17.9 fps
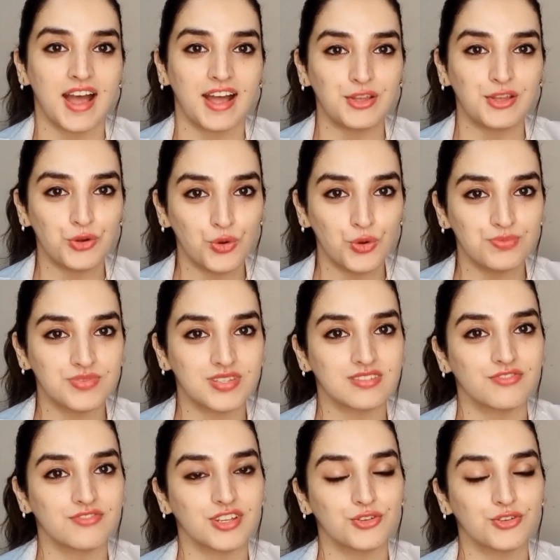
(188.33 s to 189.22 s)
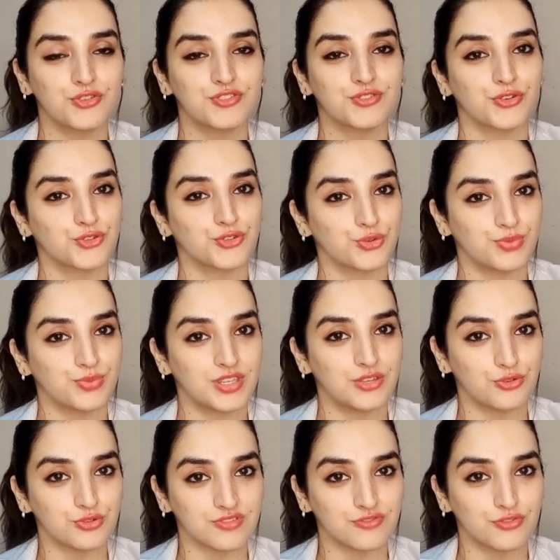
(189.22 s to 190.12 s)
I hope this video is going to be
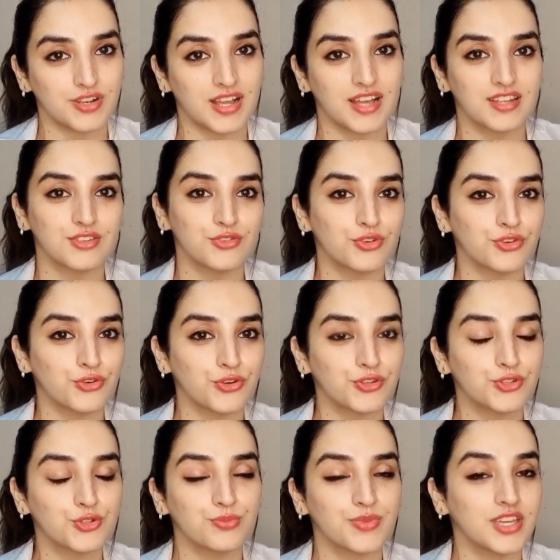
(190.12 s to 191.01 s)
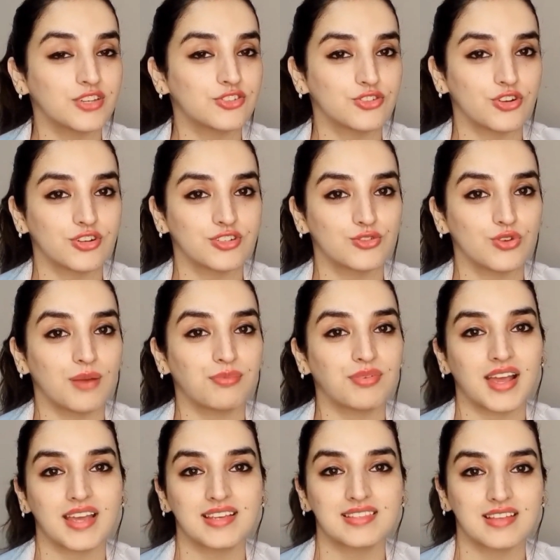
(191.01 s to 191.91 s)
useful and you are going to make sure to
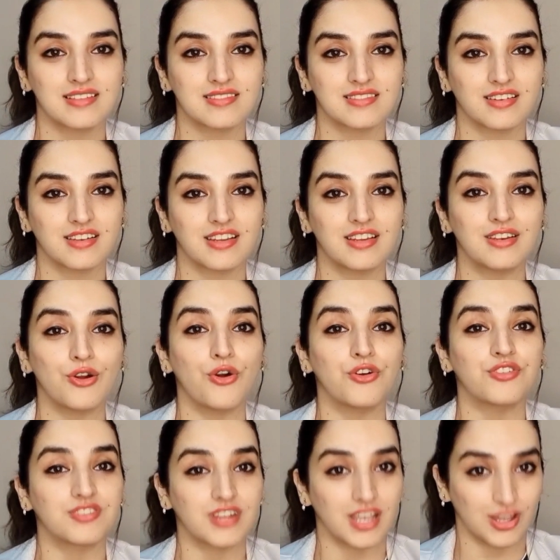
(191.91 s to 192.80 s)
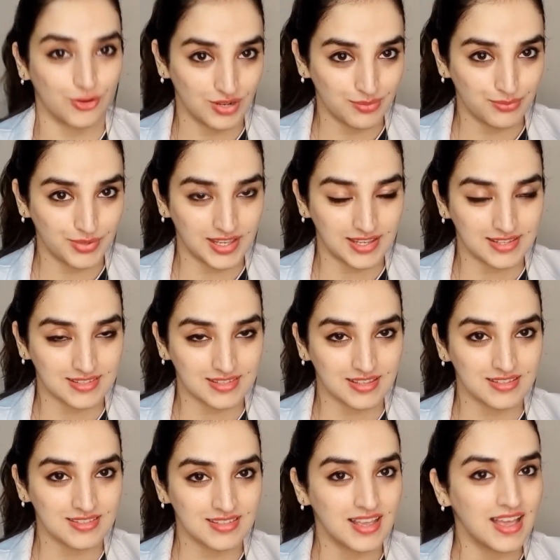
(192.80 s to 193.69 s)
apply sunscreen on a regular
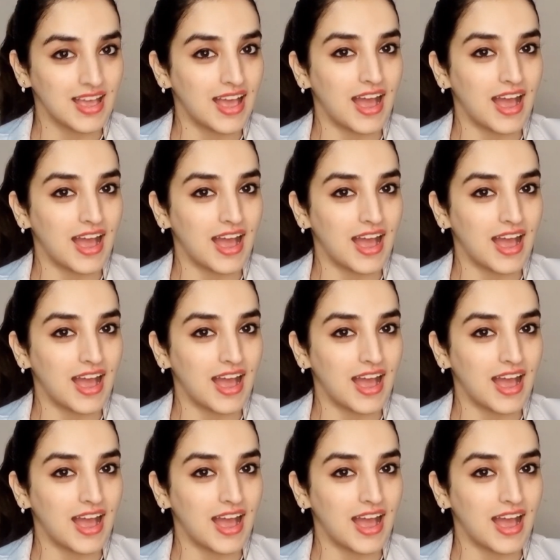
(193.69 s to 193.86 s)
basis,